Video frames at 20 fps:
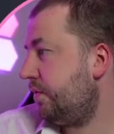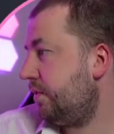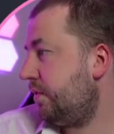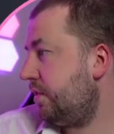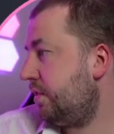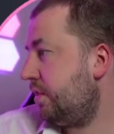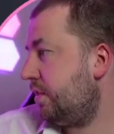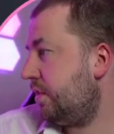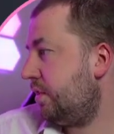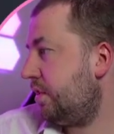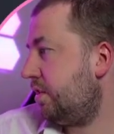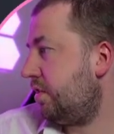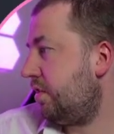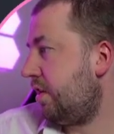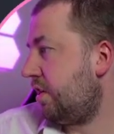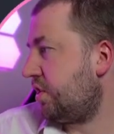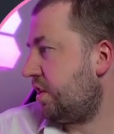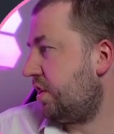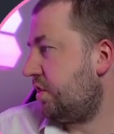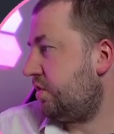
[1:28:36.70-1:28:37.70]

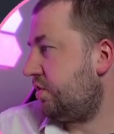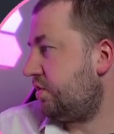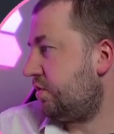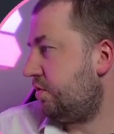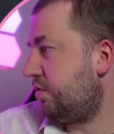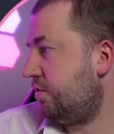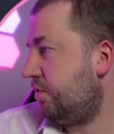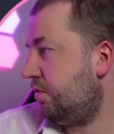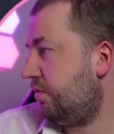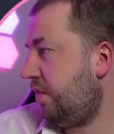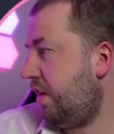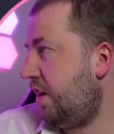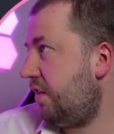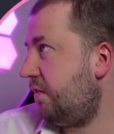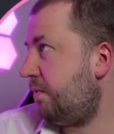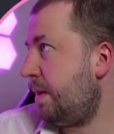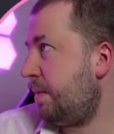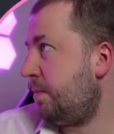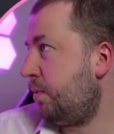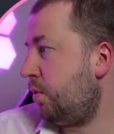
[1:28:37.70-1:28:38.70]
Congratulations to 5
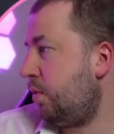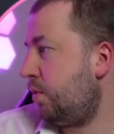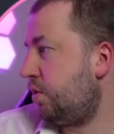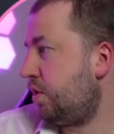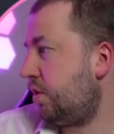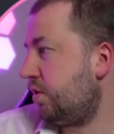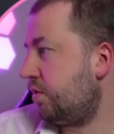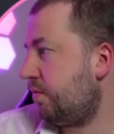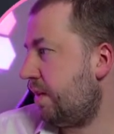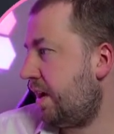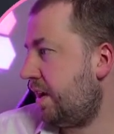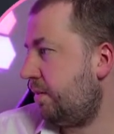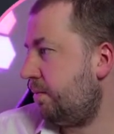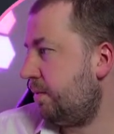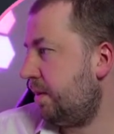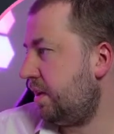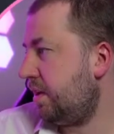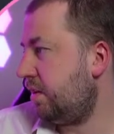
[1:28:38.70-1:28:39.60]
people who are chosen randomly.